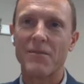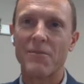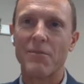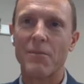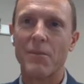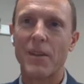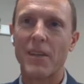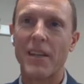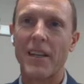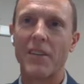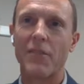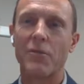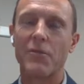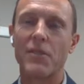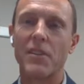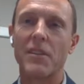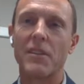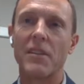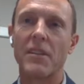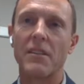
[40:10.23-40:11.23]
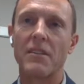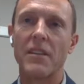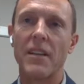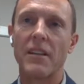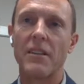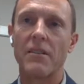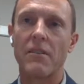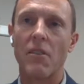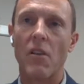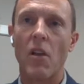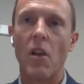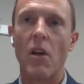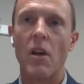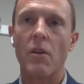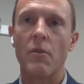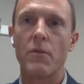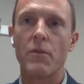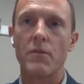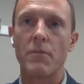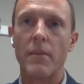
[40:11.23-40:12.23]
but I don't think the intent of the
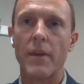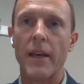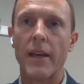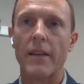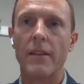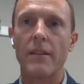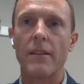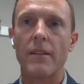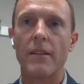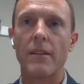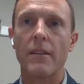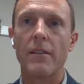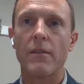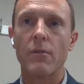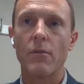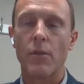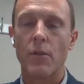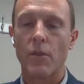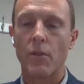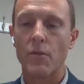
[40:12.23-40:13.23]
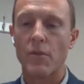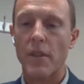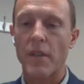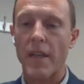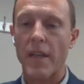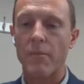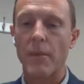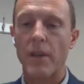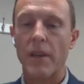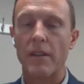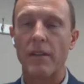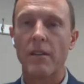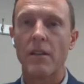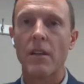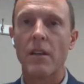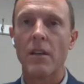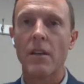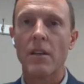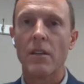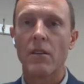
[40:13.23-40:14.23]
law was met when those campaign
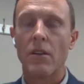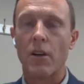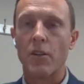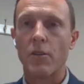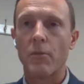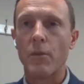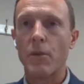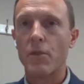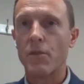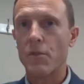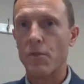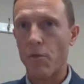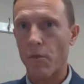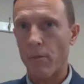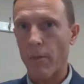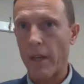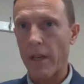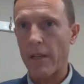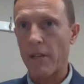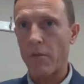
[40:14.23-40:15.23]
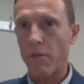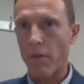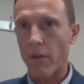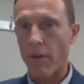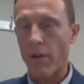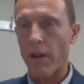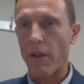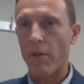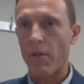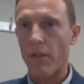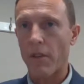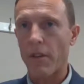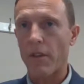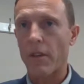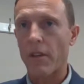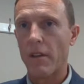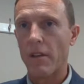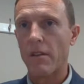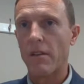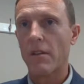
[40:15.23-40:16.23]
contributions were made that were greater
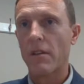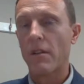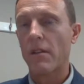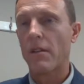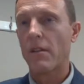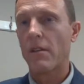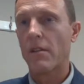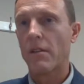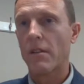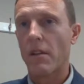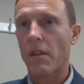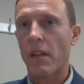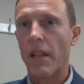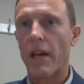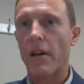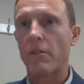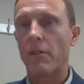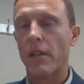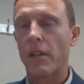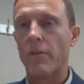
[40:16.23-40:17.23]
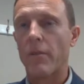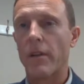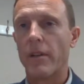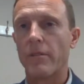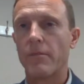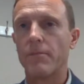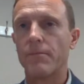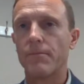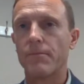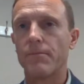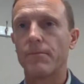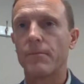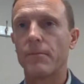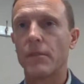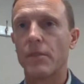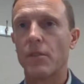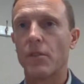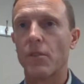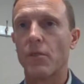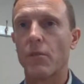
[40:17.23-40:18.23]
than the allowed limit.
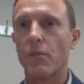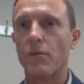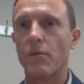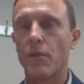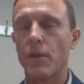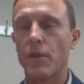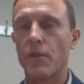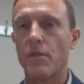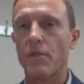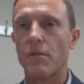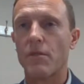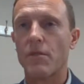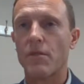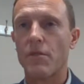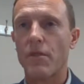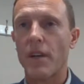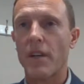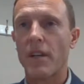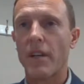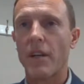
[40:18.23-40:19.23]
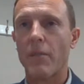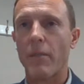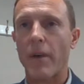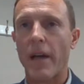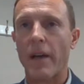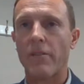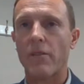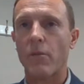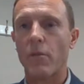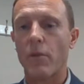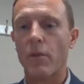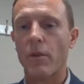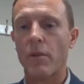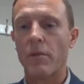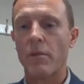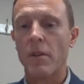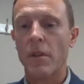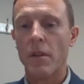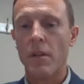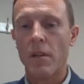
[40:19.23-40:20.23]
So we straightened it up
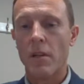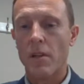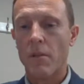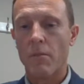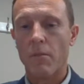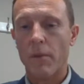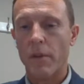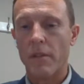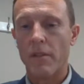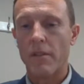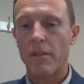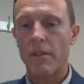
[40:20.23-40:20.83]
afterward, but